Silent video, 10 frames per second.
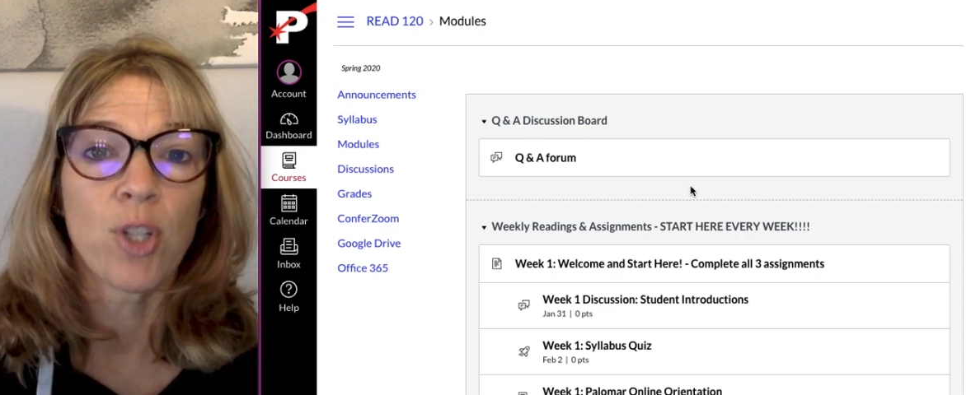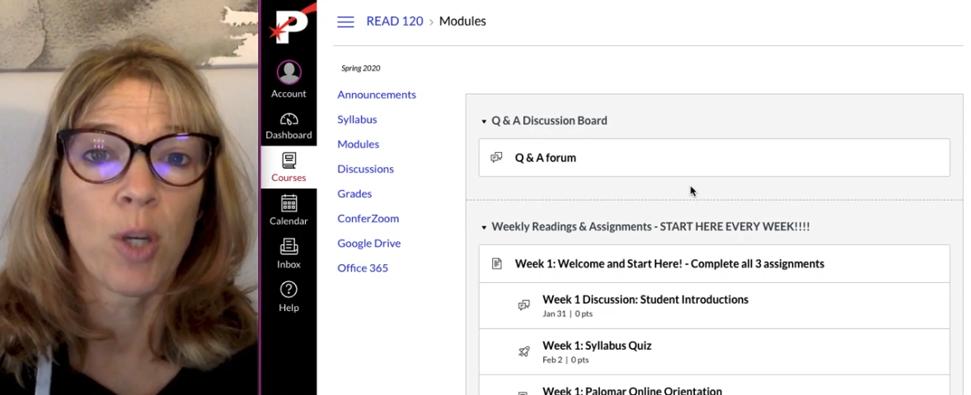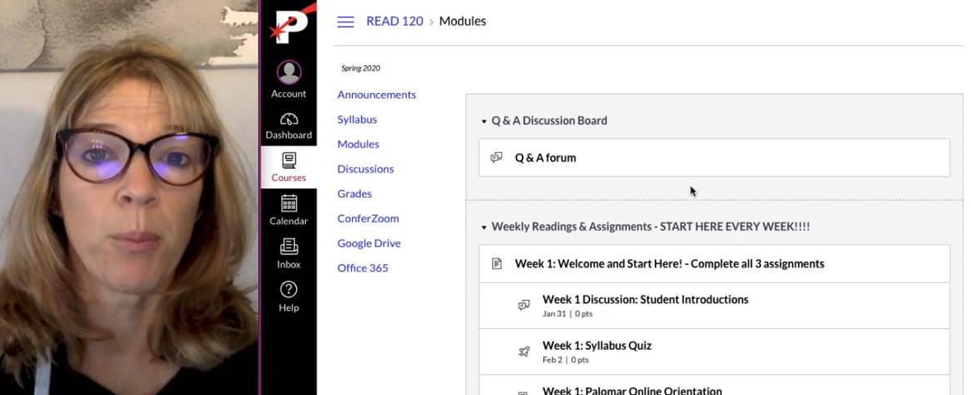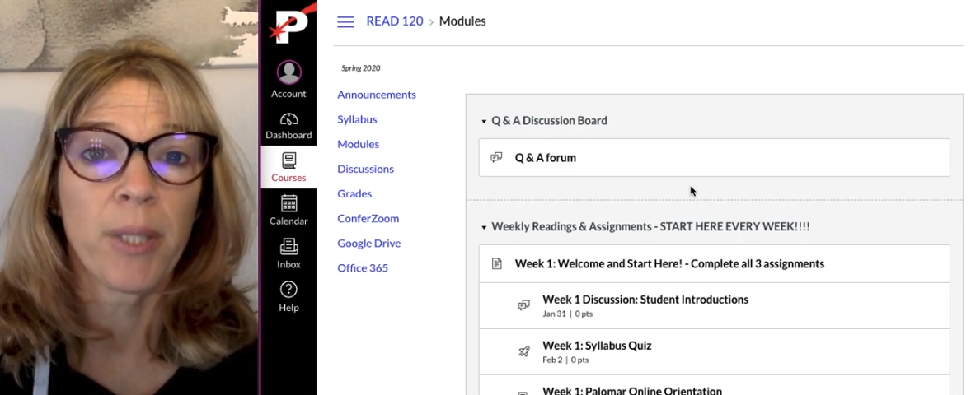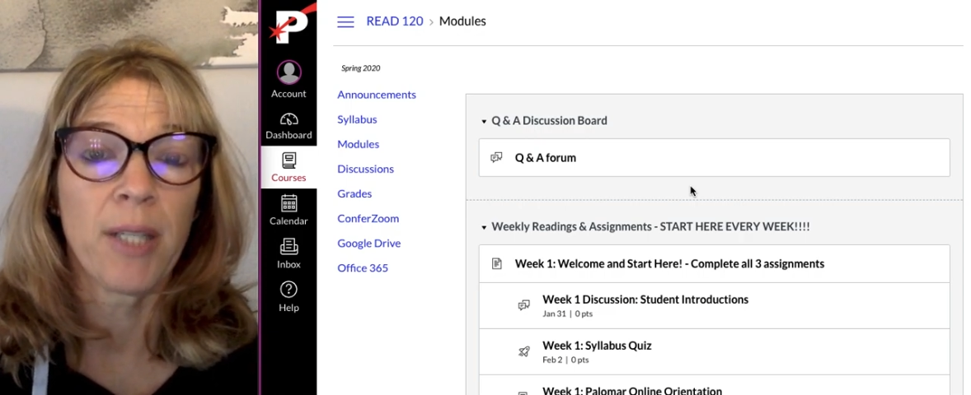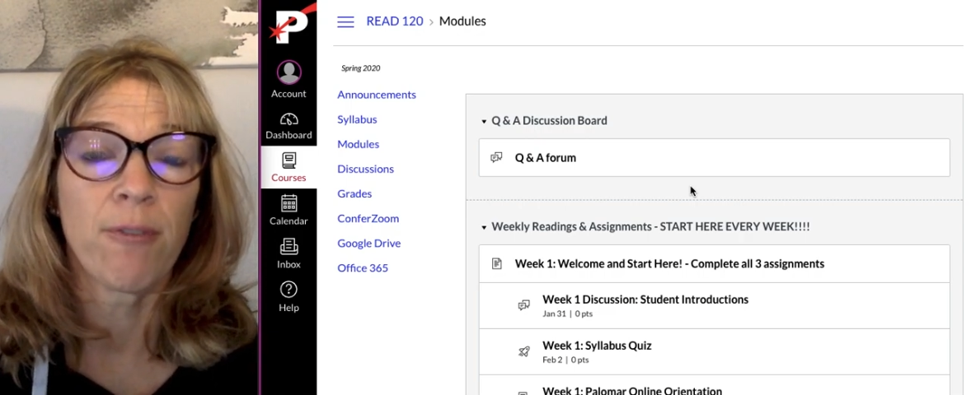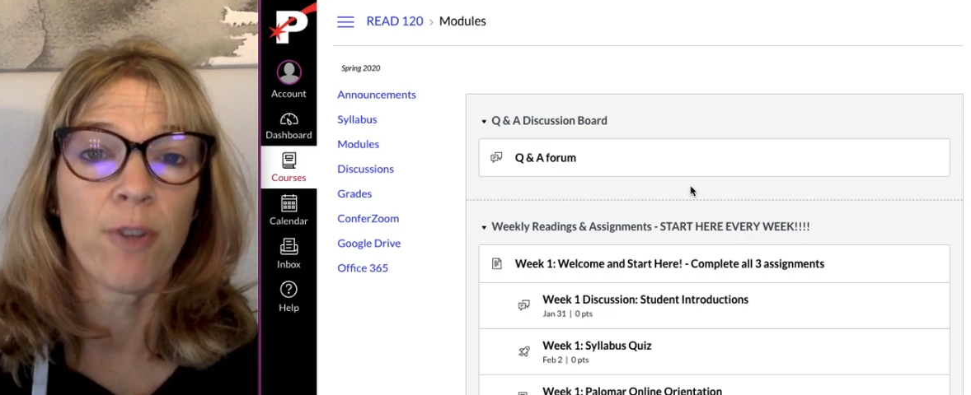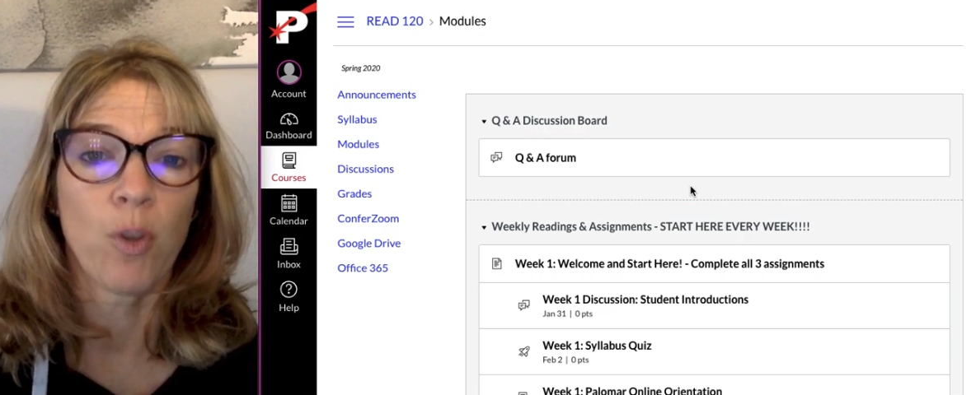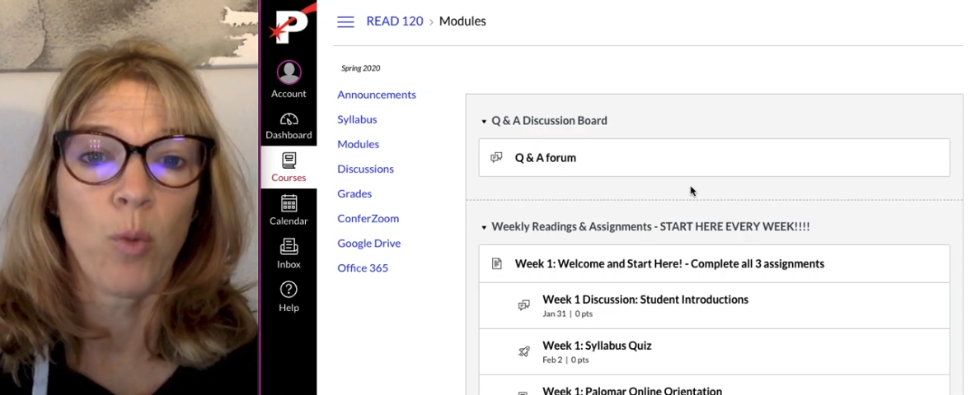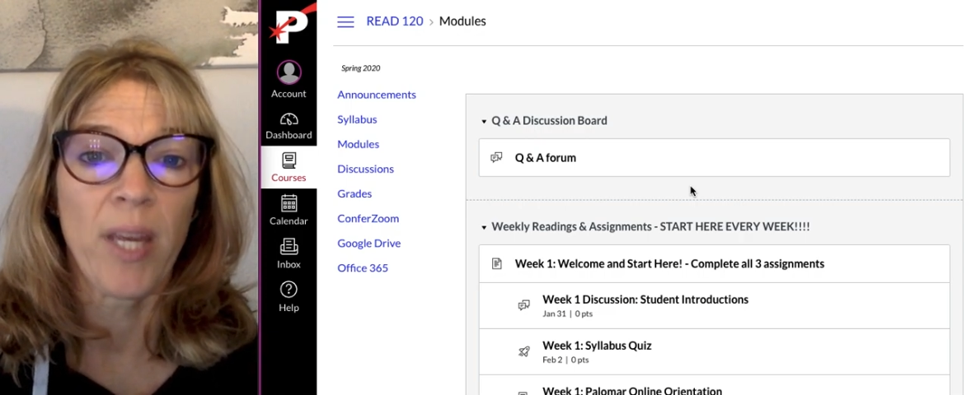to complete
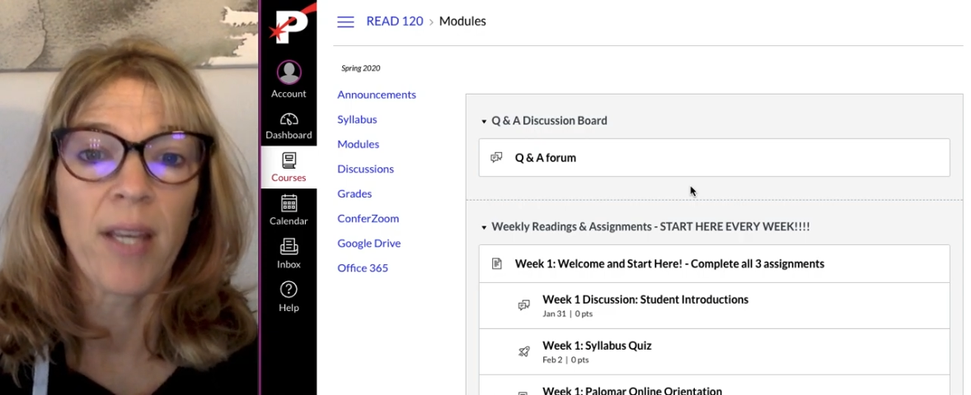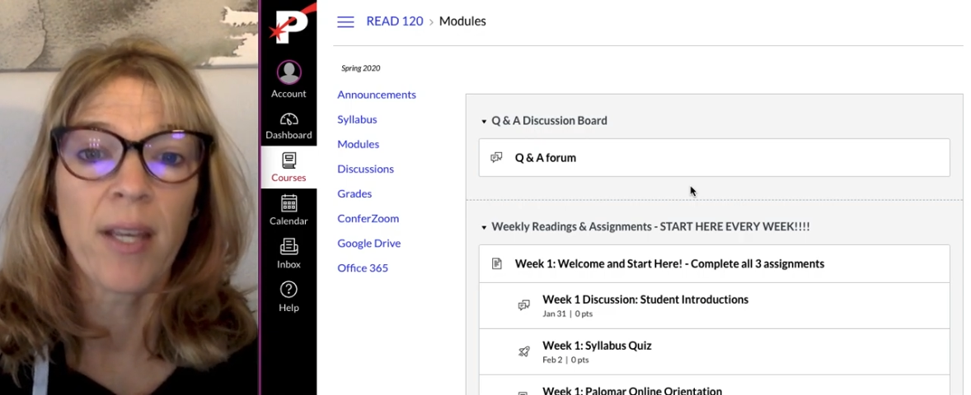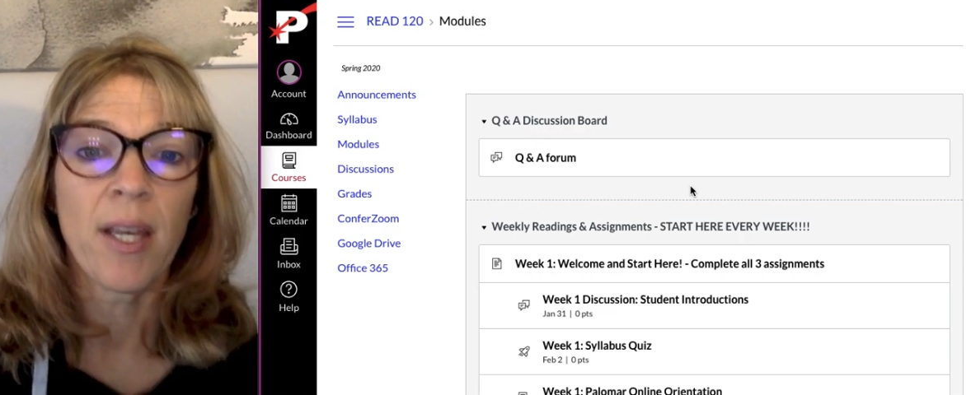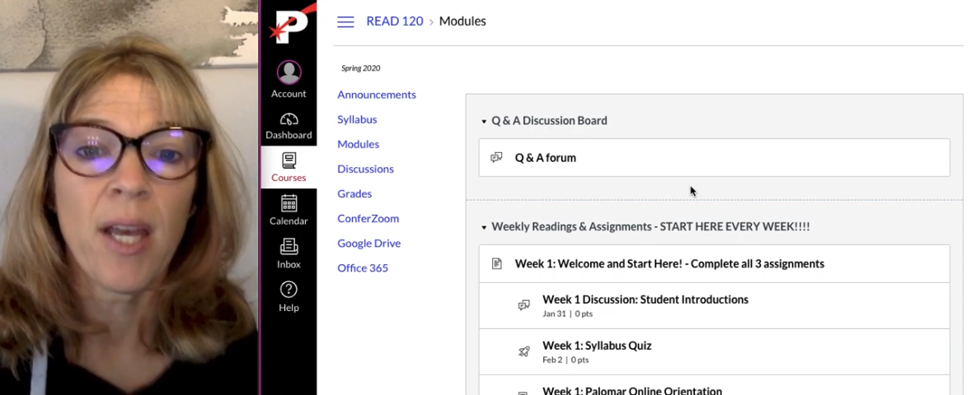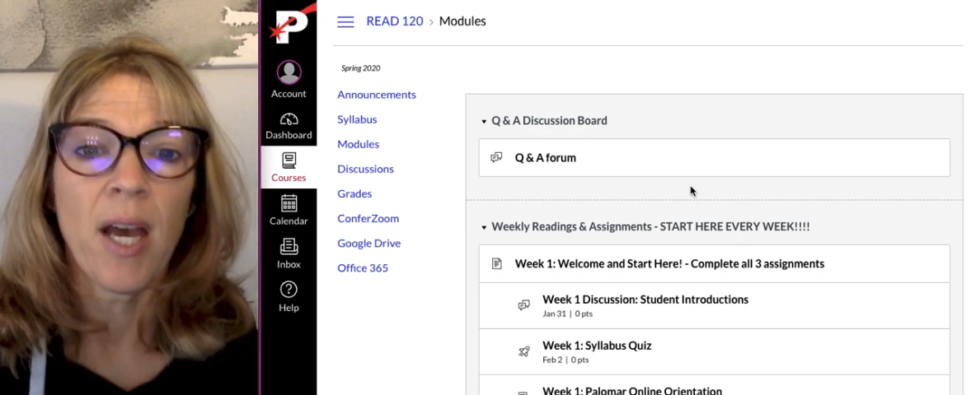for the week.